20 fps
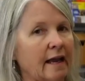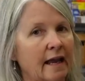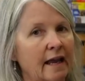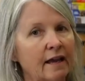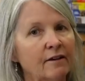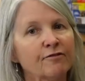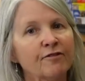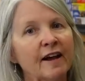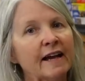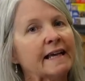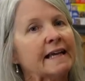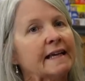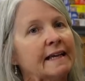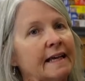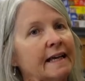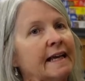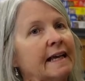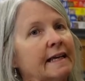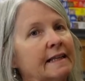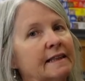if I
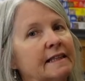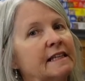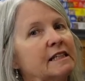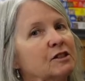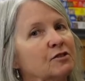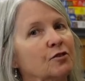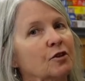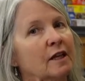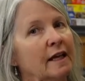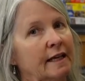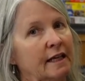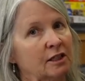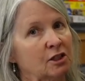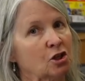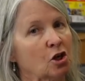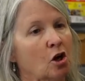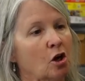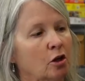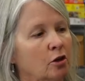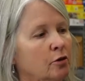can get these for like a
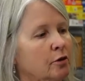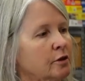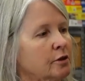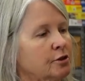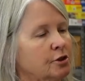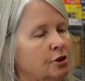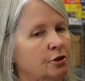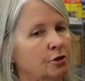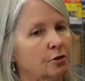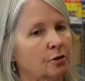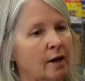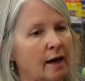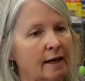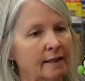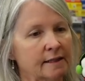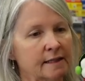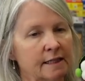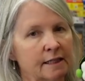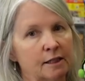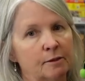dollar or two, I
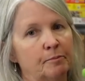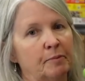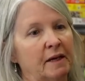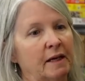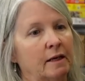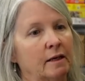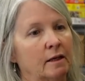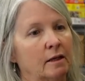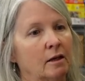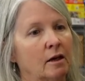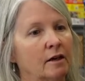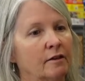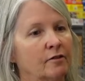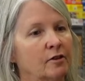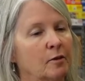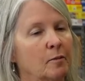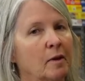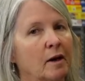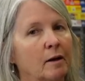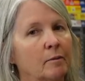tend to pick a lot of
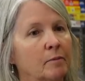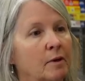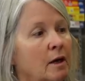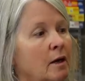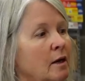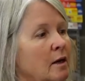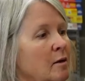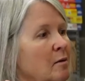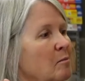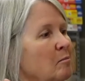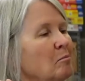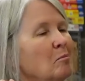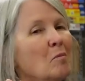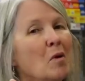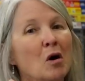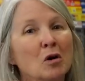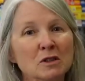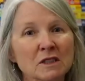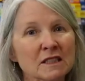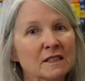them up.
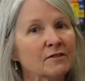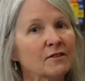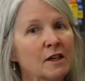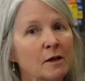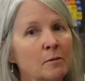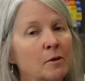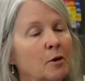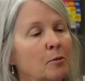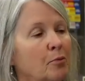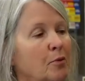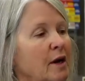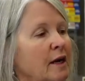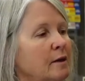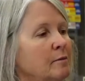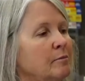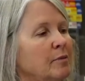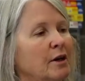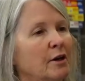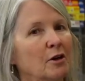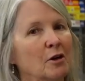Most of them are bread and
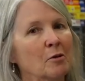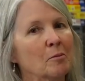butter,